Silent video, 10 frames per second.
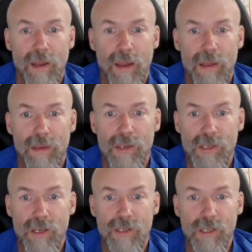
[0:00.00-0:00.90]
And
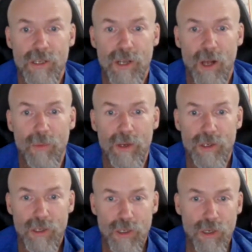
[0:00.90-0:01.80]
this is installment
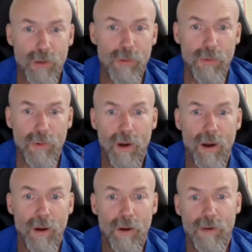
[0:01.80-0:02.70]
2
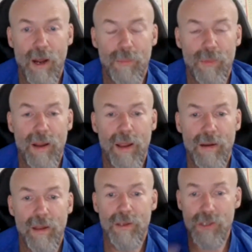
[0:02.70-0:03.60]
of Copper
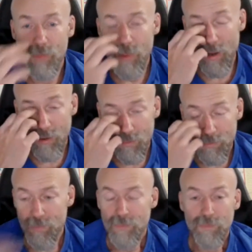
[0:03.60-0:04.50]
Dan Gets Mail.
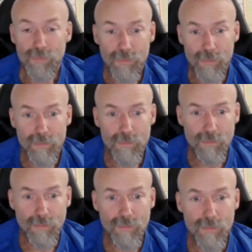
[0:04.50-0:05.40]

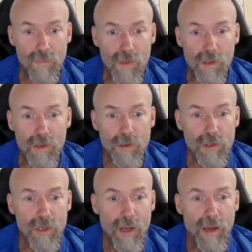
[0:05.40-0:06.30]
So
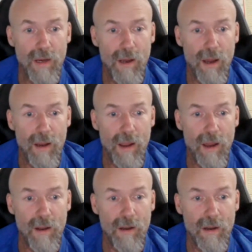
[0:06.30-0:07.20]
tonight I
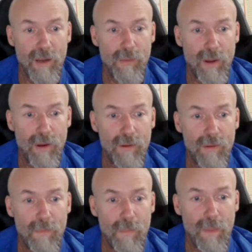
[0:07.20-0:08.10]
got an email
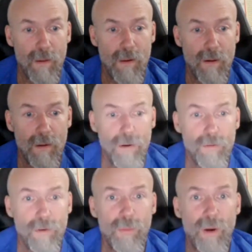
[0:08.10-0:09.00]

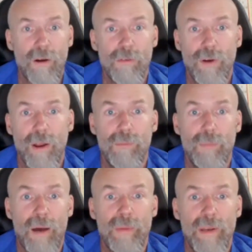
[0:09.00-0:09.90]
from our friend
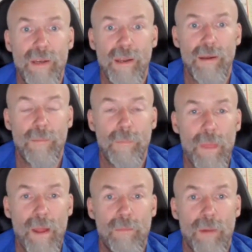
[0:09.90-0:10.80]
Bobby D.
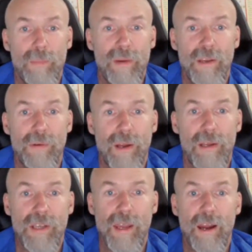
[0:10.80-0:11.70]
Bobby D
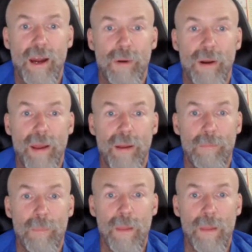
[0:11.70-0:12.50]
writes, "Hey Copper Dan,